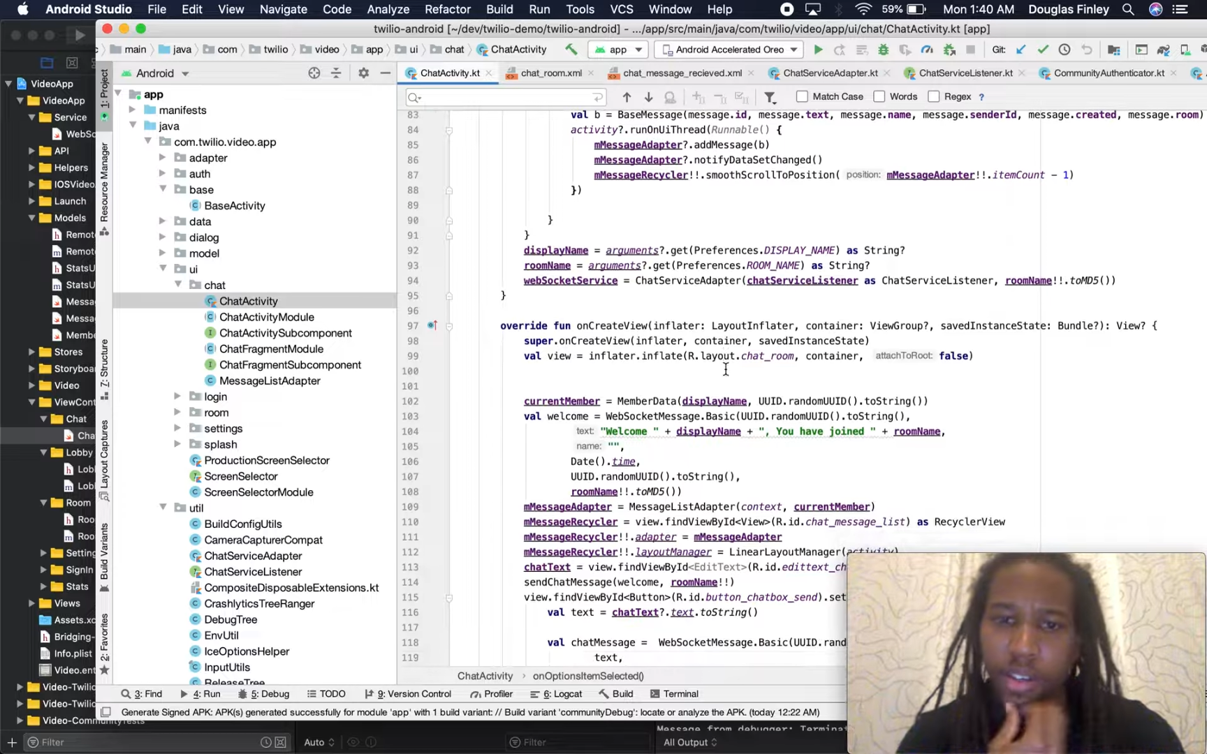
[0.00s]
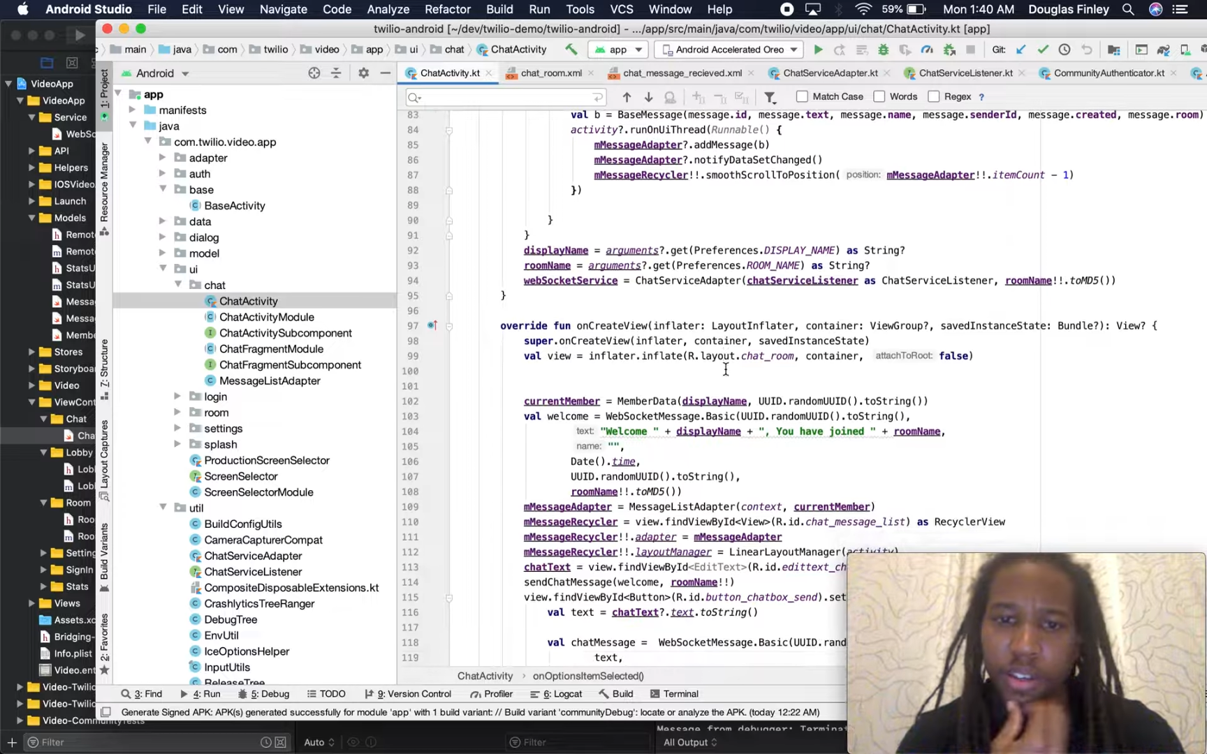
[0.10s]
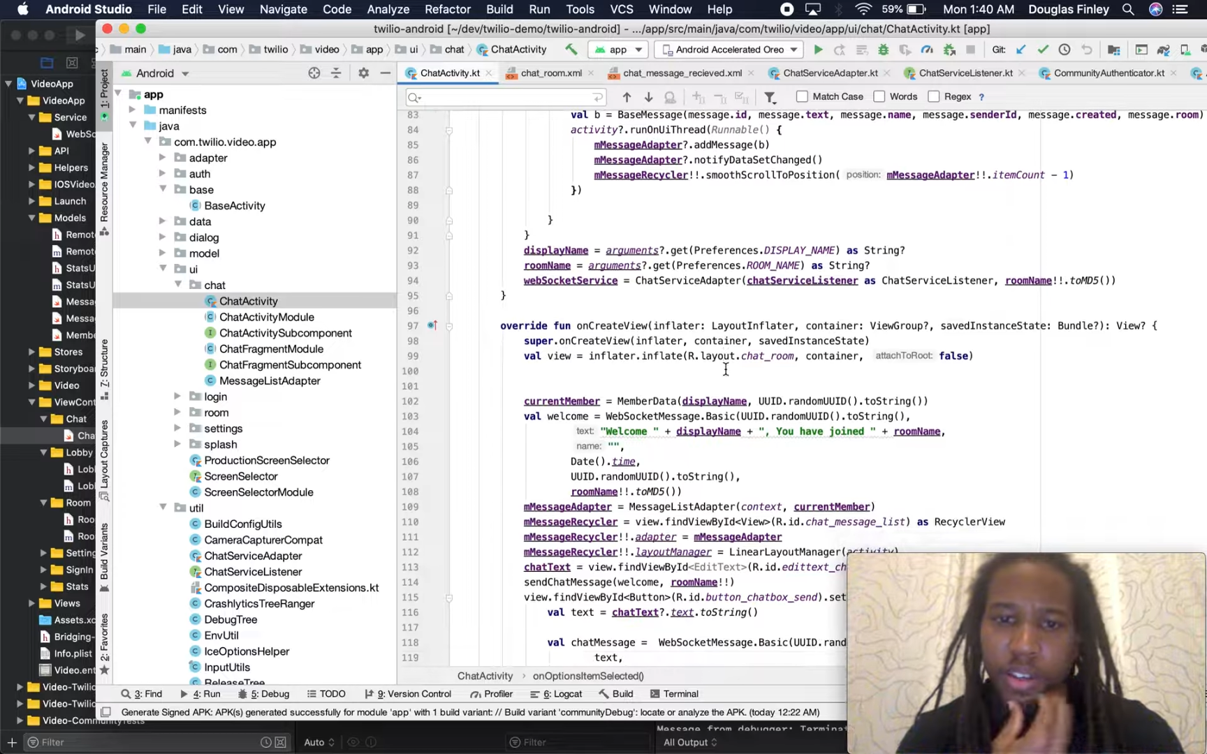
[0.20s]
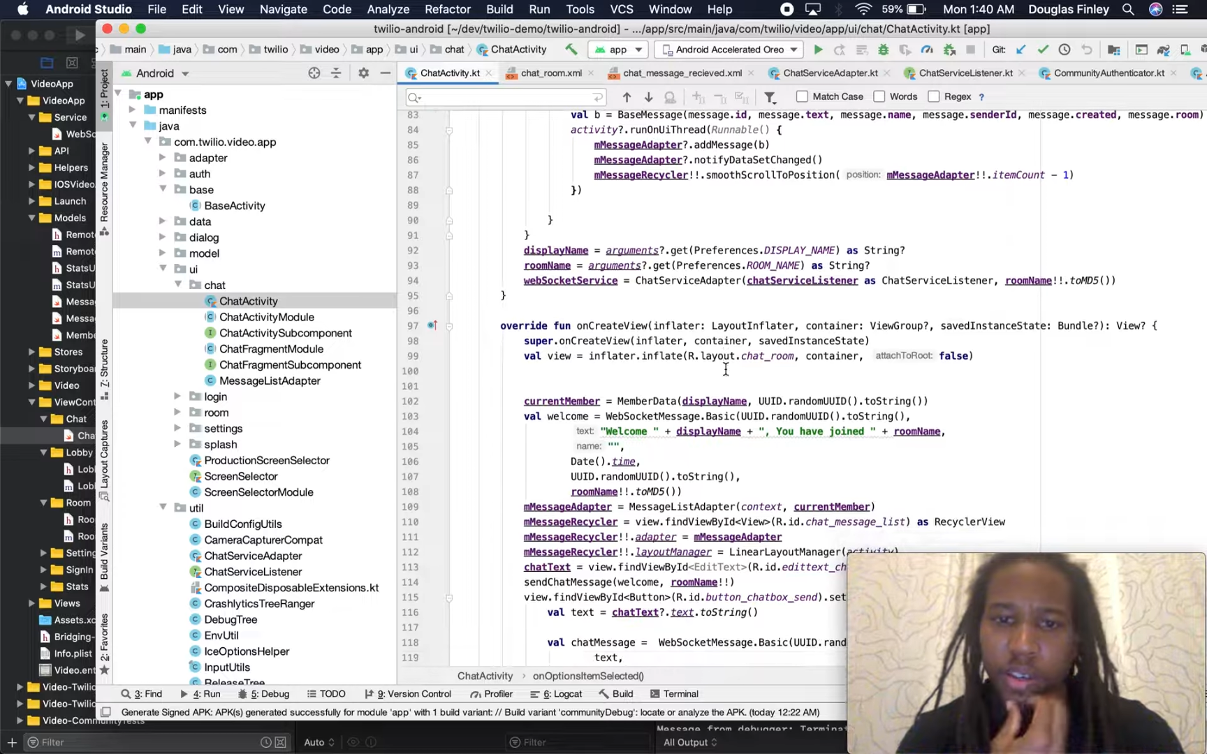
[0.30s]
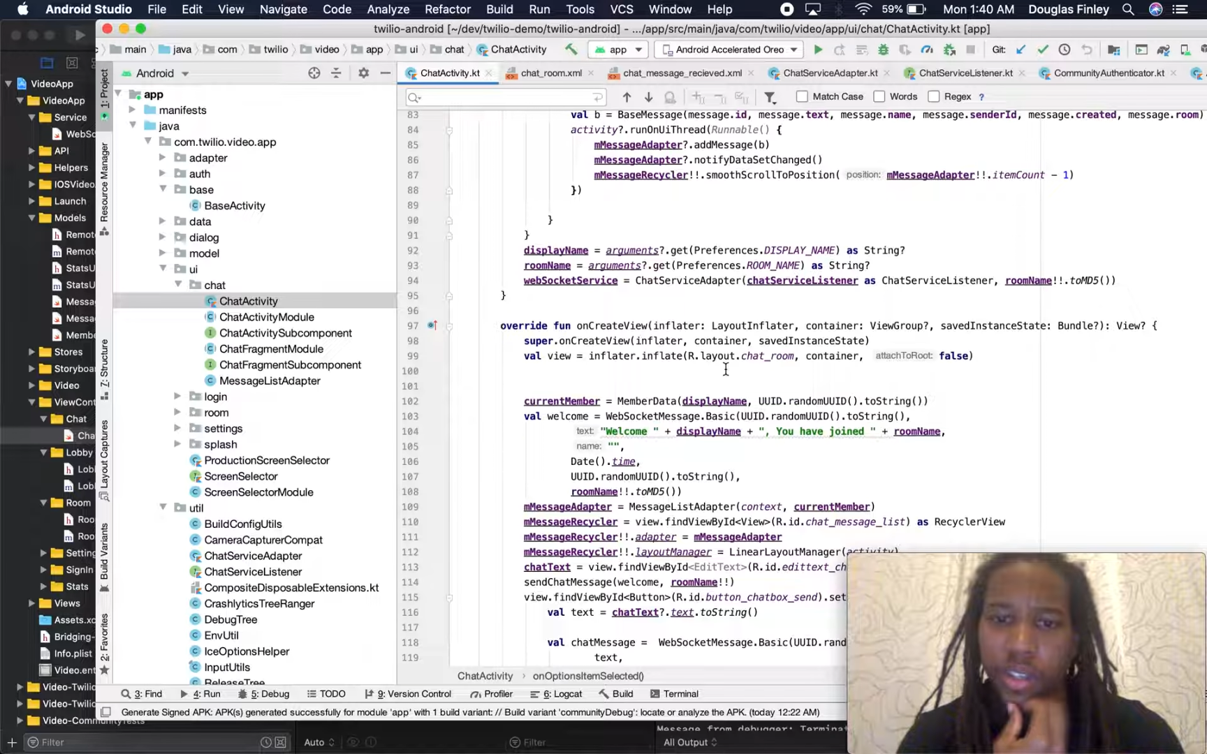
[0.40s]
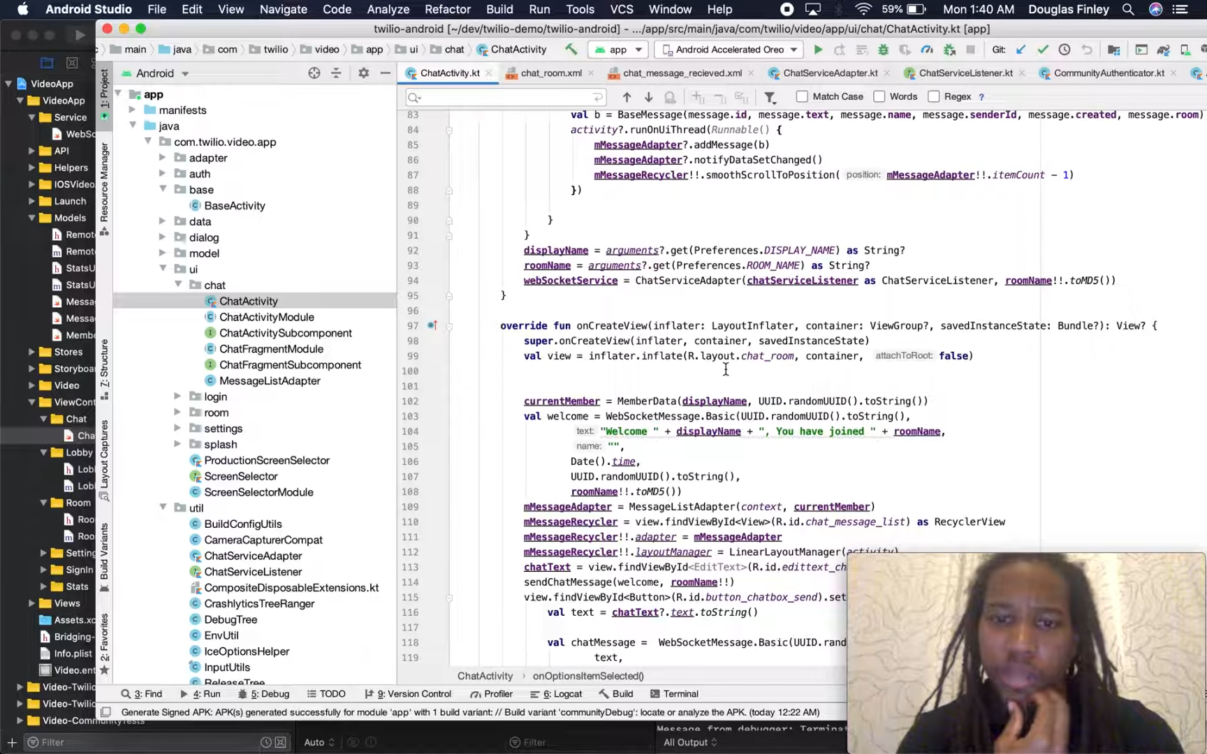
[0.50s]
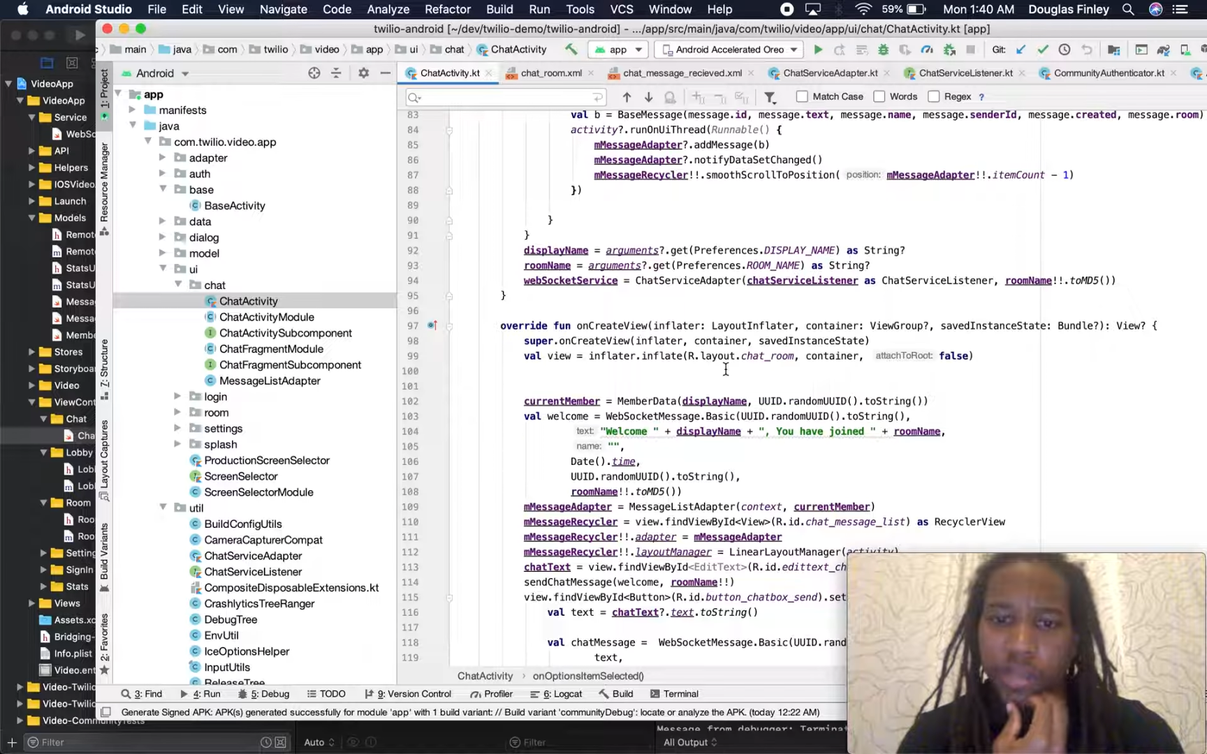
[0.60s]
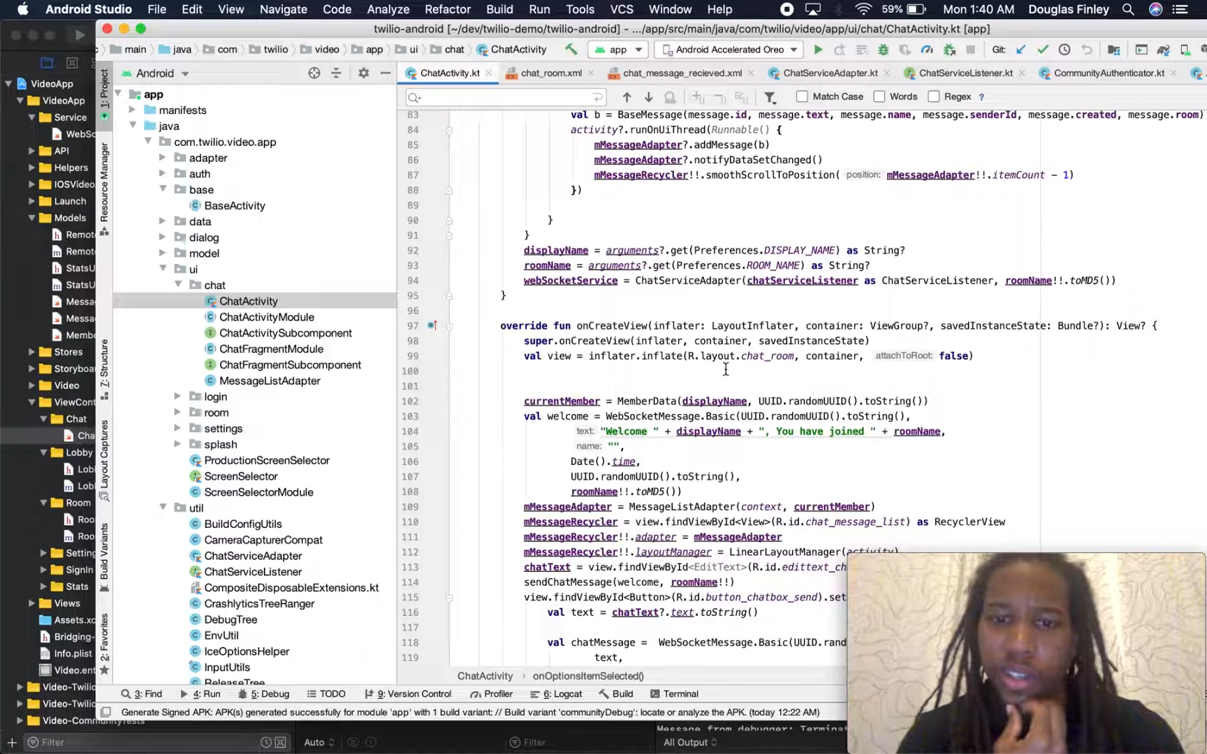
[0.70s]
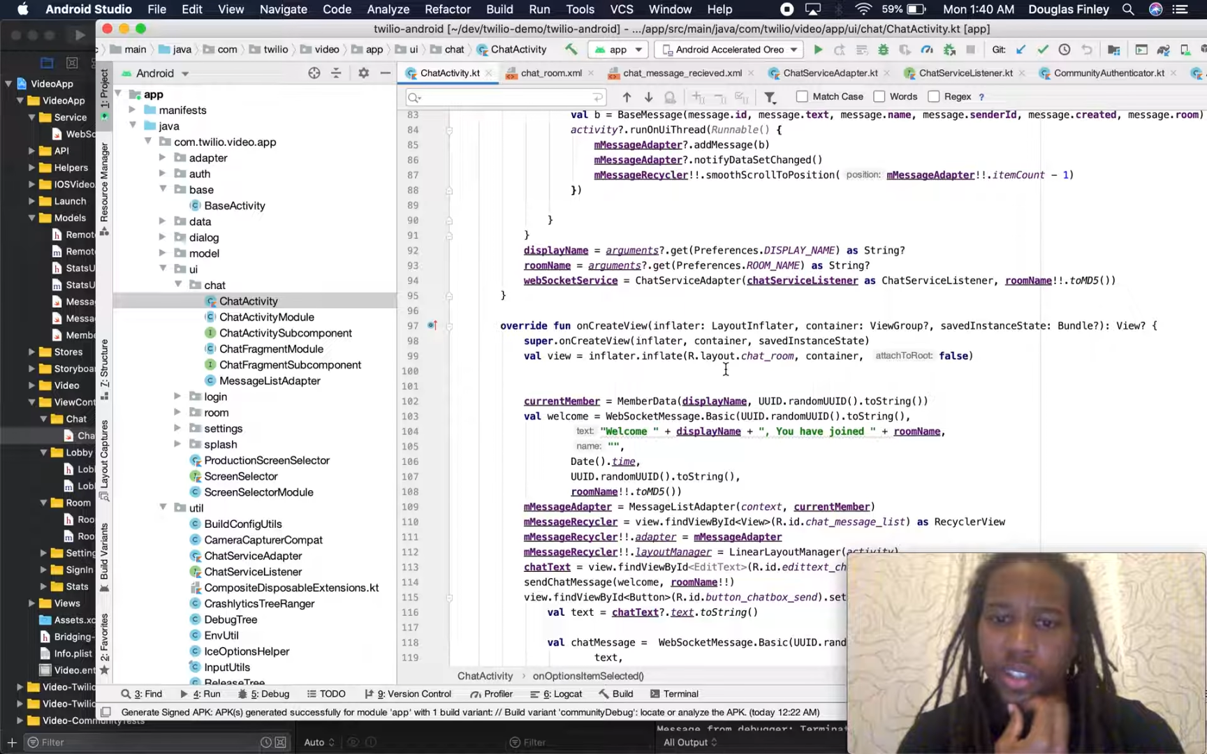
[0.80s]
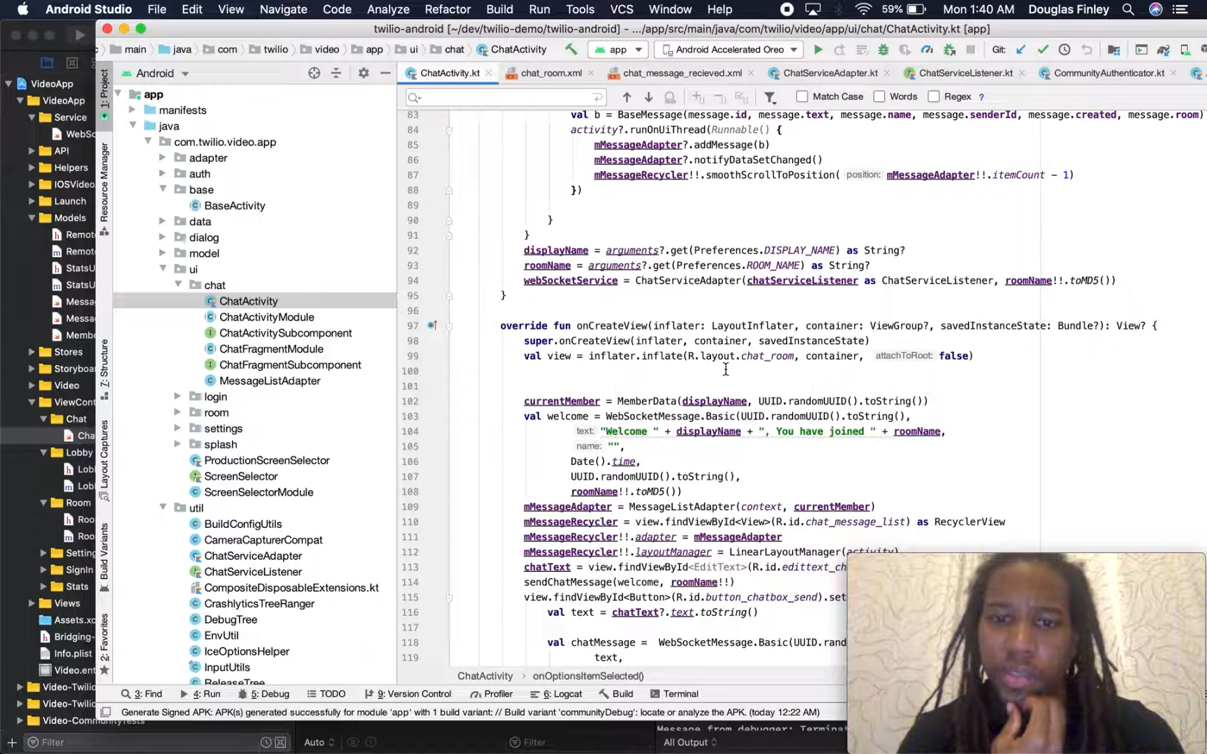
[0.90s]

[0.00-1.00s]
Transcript: you don't end up missing